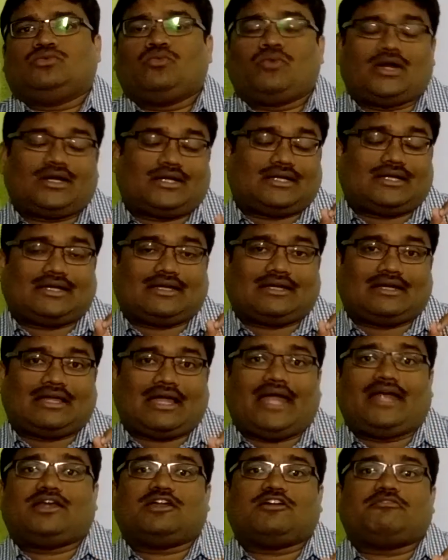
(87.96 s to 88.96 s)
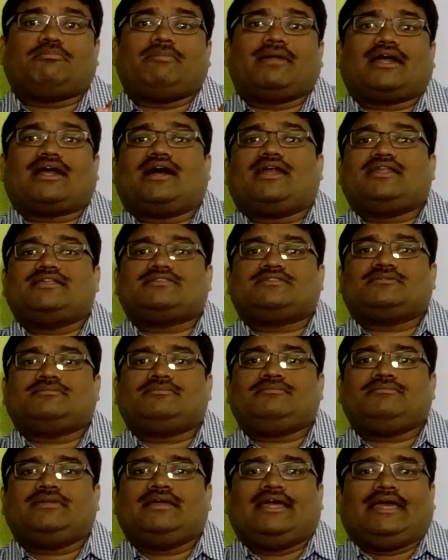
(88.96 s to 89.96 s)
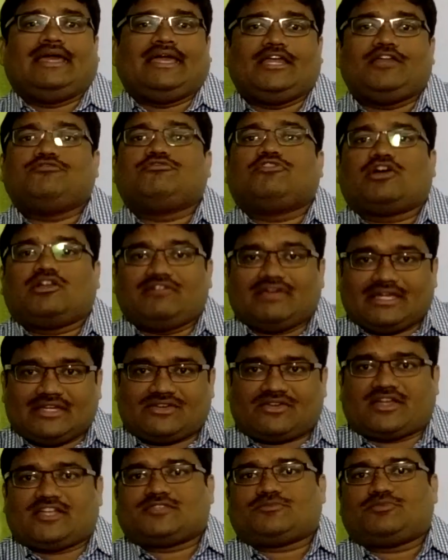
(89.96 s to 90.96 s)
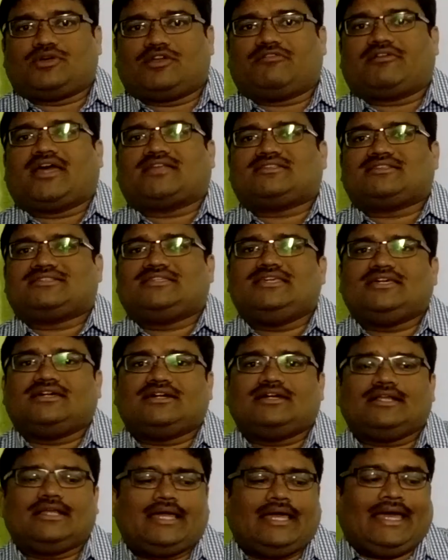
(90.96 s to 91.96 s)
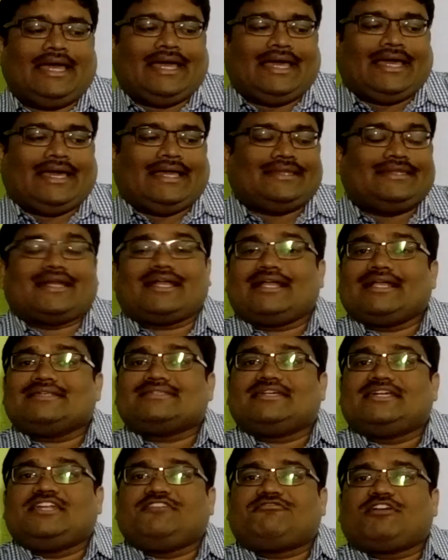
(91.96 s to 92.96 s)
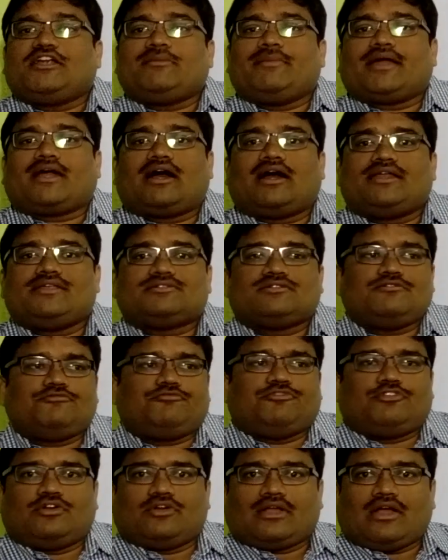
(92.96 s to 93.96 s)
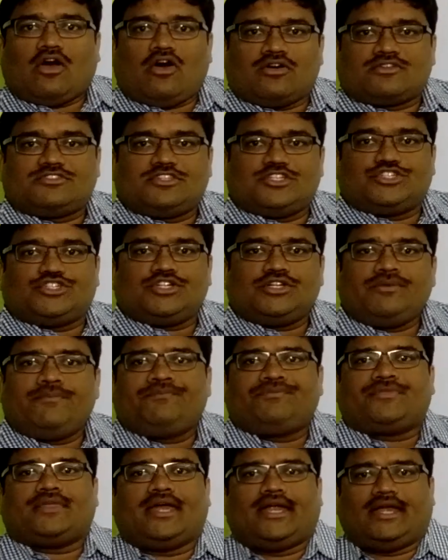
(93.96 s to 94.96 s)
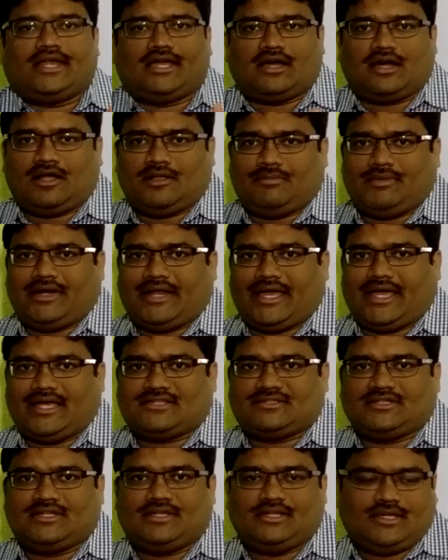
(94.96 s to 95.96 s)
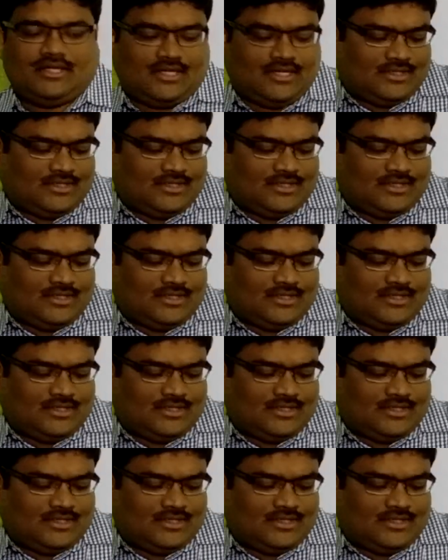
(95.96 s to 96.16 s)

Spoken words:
What kind of mechanism involving in transport of gases? Here there is a different mechanism for oxygen and carbon dioxide.